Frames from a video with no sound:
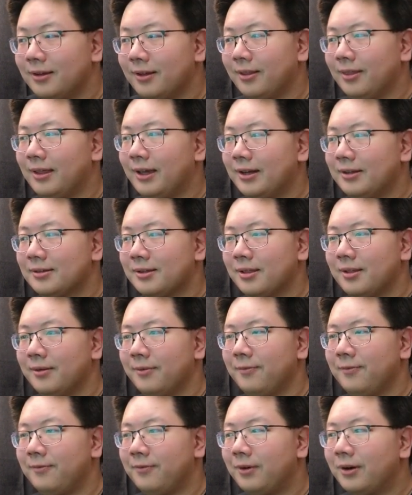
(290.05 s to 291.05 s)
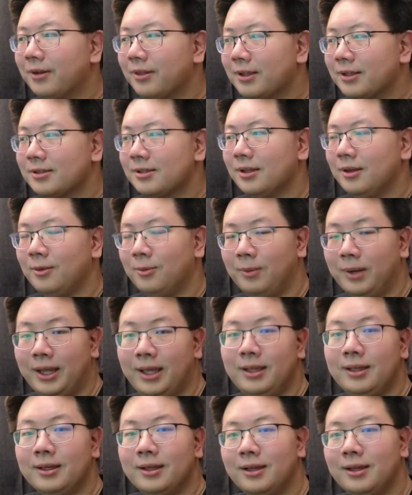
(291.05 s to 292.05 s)
And that is the furthest
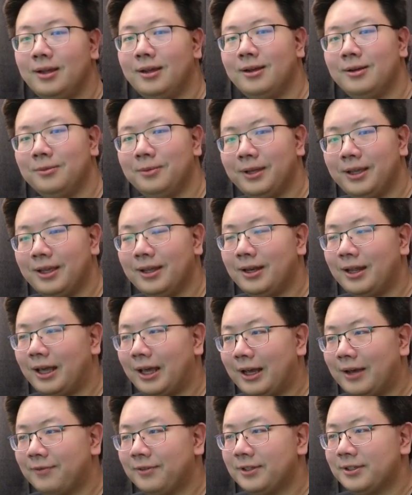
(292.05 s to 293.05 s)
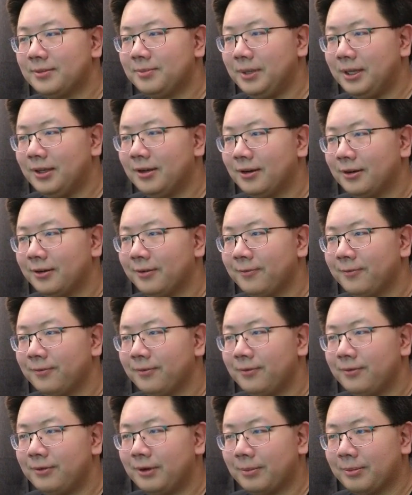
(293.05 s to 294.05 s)
away we can have the speaker
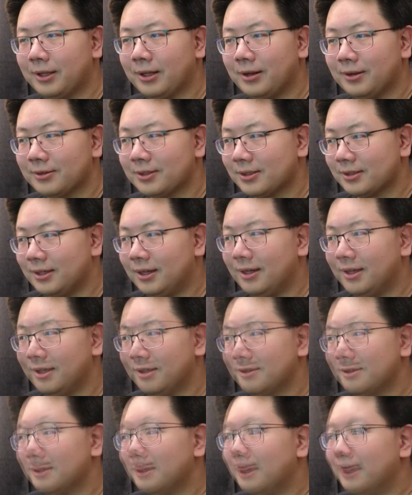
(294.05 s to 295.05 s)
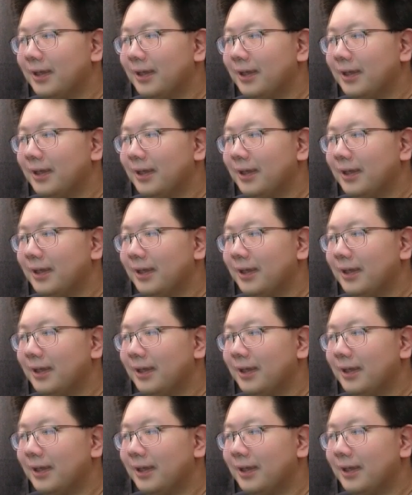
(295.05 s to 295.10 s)
from the closest audience.